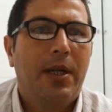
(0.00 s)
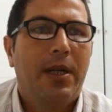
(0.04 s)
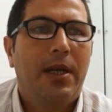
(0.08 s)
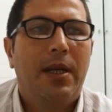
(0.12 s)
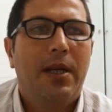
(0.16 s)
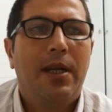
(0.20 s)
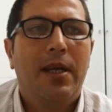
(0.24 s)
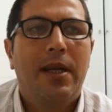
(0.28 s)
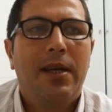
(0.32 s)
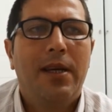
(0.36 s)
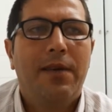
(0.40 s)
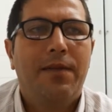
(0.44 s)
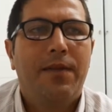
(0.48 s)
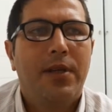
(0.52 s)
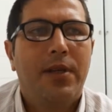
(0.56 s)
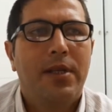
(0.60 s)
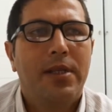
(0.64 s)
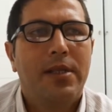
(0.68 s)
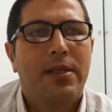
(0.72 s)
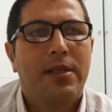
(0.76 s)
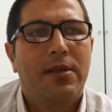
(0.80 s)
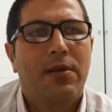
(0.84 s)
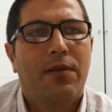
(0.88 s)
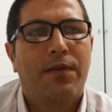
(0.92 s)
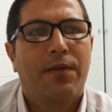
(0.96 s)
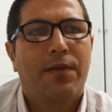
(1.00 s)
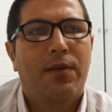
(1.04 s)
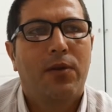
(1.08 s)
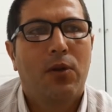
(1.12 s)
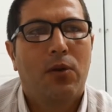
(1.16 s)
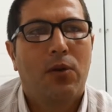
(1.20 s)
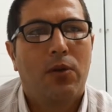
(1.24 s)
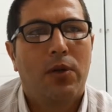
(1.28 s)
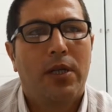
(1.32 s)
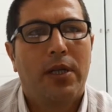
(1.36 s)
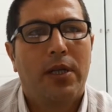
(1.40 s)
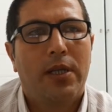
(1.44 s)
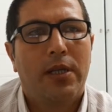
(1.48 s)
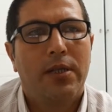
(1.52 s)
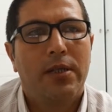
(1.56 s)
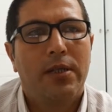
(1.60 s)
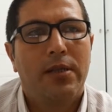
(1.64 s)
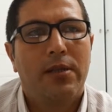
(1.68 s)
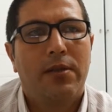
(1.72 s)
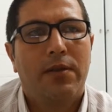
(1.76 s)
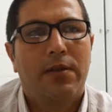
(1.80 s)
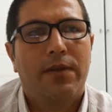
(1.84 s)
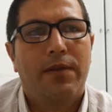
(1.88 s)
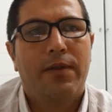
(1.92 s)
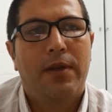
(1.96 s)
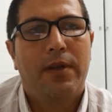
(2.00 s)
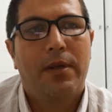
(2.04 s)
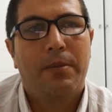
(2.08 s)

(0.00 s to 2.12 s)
Levels of tolerance of